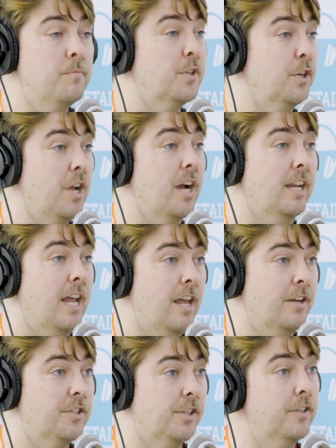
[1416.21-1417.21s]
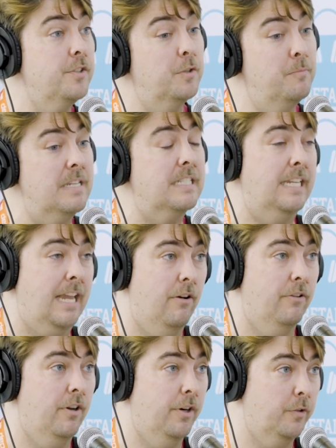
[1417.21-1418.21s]
so you're not going to add insurance, you're missing
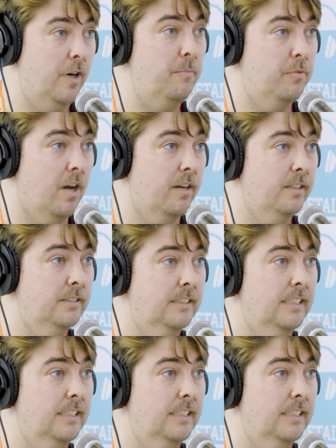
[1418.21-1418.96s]
out on a great product